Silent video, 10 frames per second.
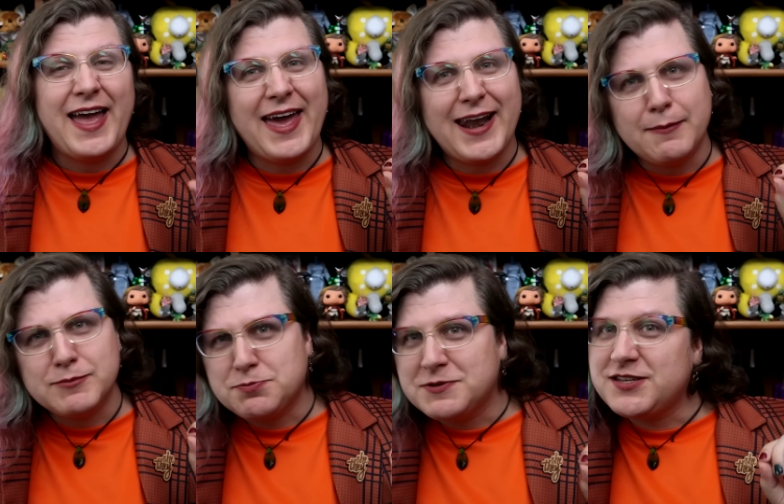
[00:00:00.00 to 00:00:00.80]
And I'm
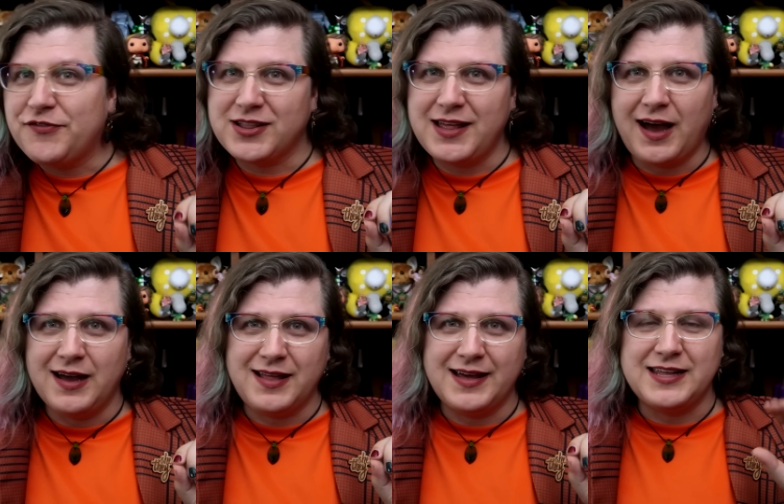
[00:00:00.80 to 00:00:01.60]
specifically
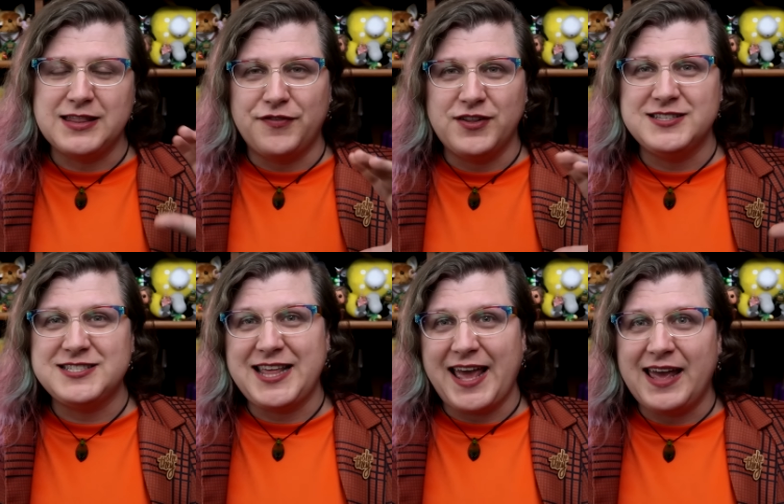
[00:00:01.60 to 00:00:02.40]
highlighting the villains
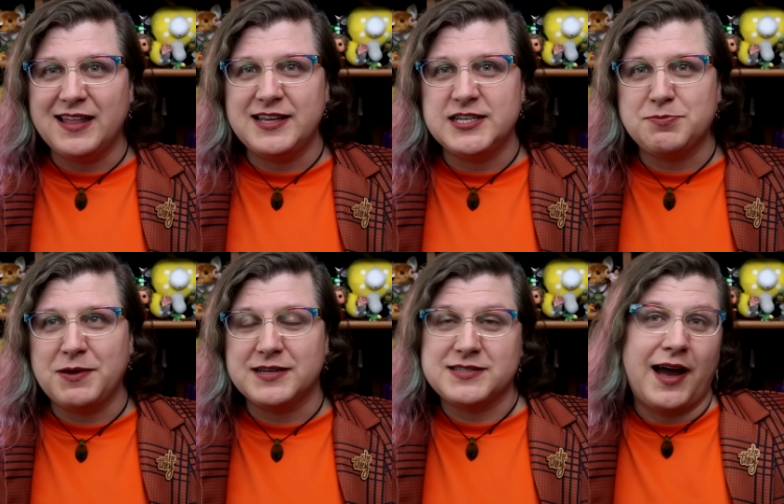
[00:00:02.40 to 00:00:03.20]
and the aliens
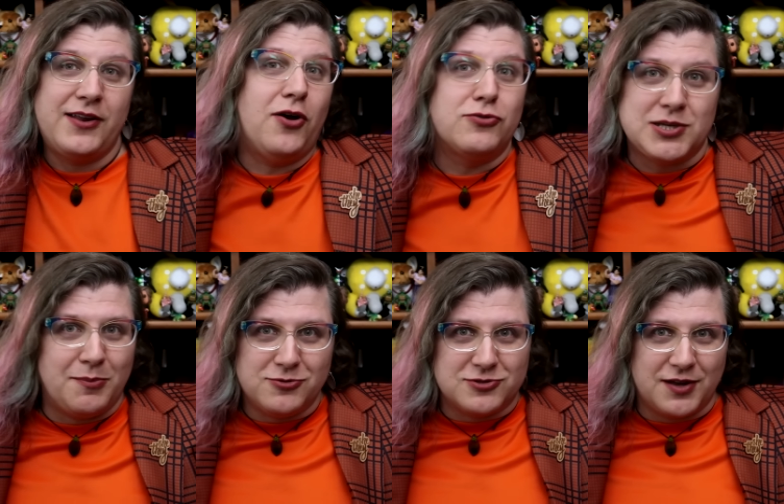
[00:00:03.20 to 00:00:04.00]
because I know some
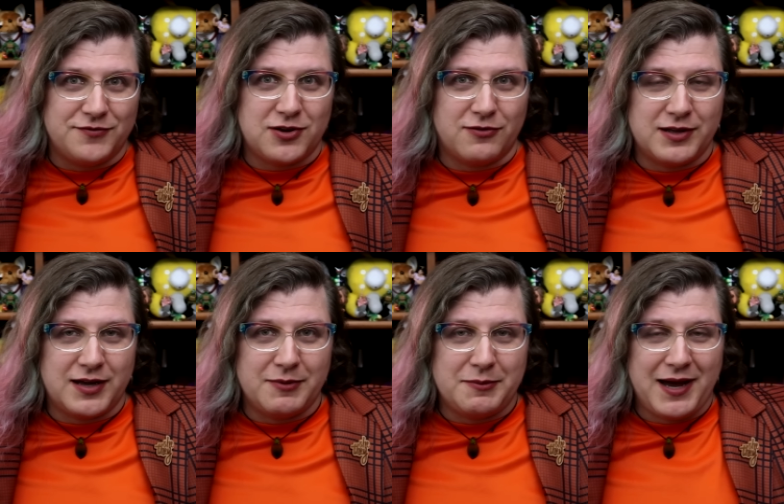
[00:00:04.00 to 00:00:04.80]
older stuff is already
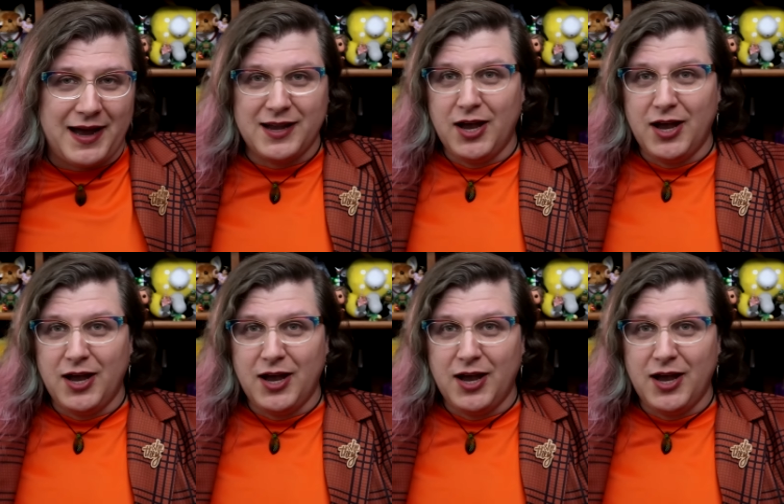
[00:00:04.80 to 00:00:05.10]
coming back.